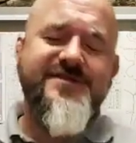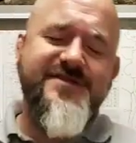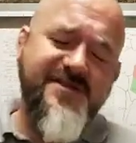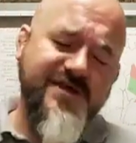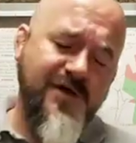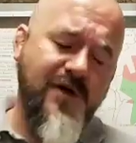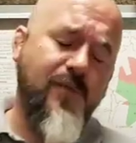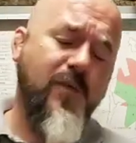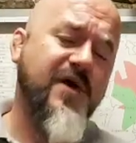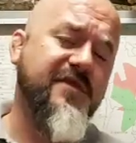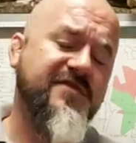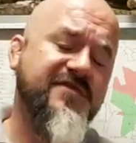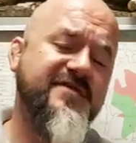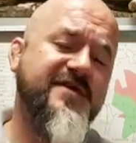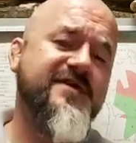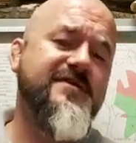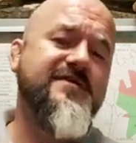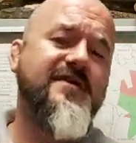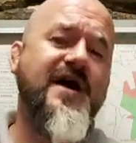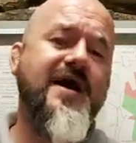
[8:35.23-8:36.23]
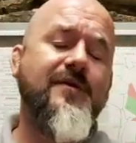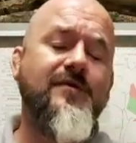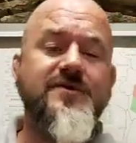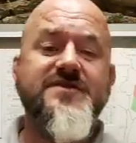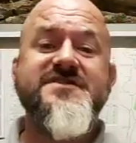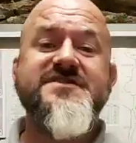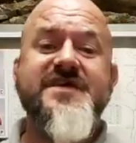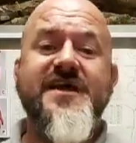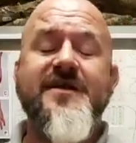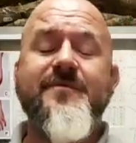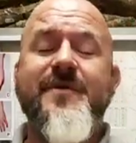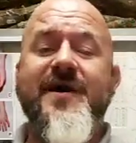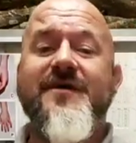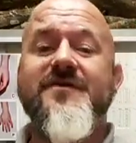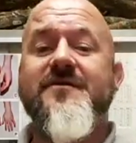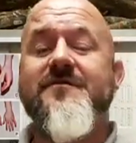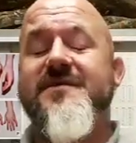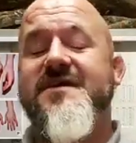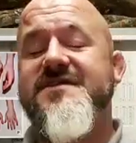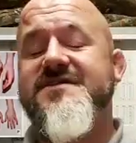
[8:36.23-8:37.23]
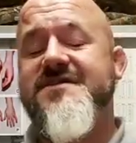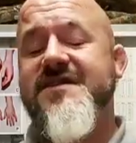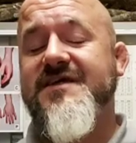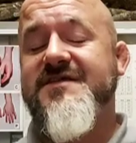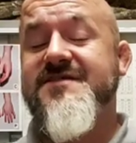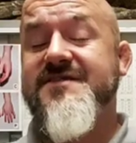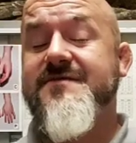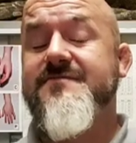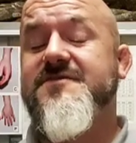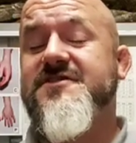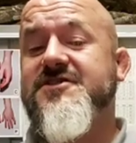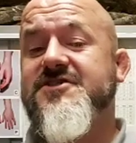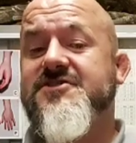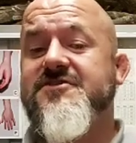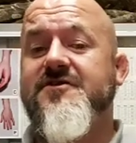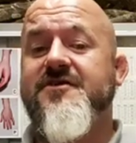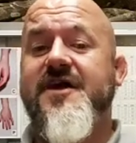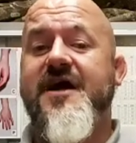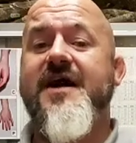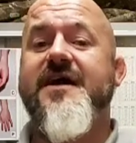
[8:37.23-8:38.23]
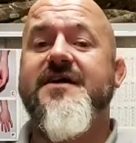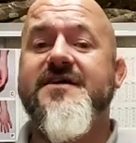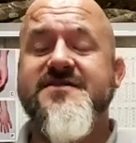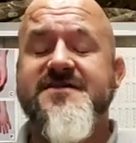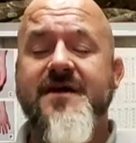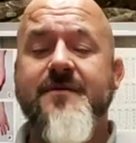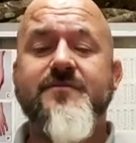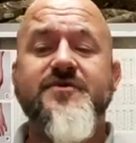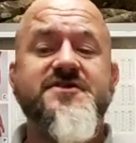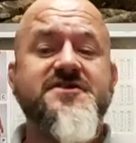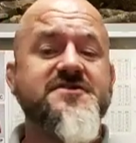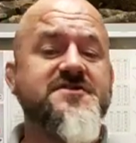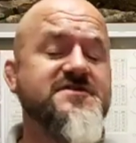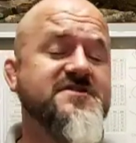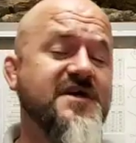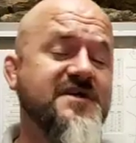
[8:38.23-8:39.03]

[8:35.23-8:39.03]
The one thing that I would say about them is they seem to shun higher temperatures.